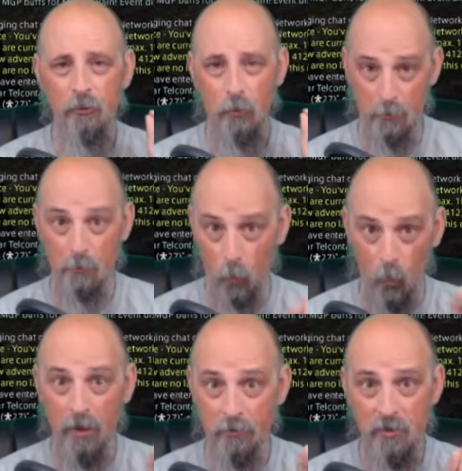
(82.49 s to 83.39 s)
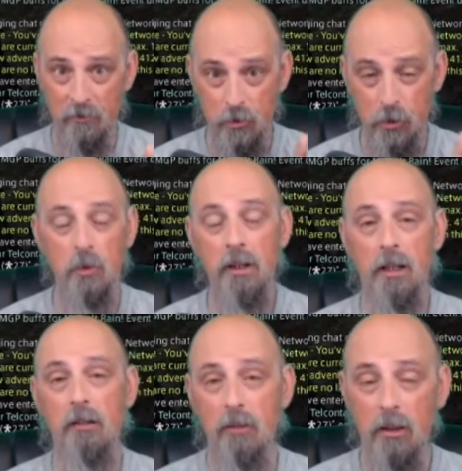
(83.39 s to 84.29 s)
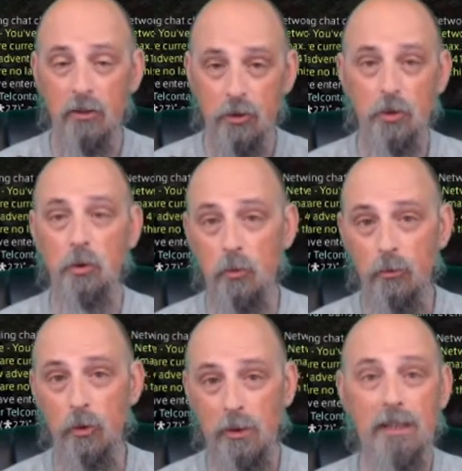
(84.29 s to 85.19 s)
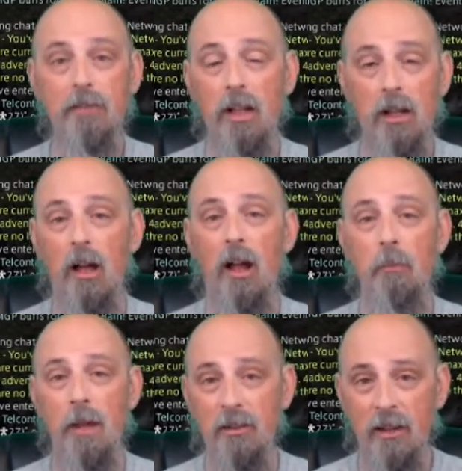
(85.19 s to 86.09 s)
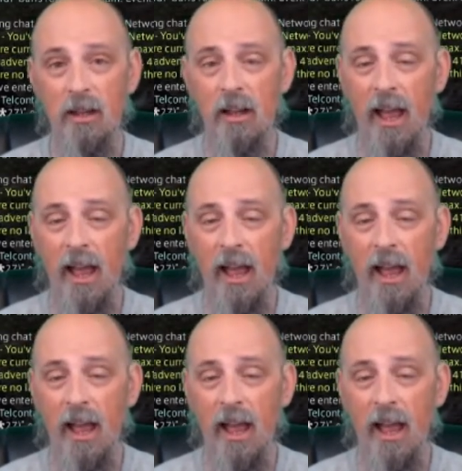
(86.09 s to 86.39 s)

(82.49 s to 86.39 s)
for 1, tuning in, 2, for leaving a comment,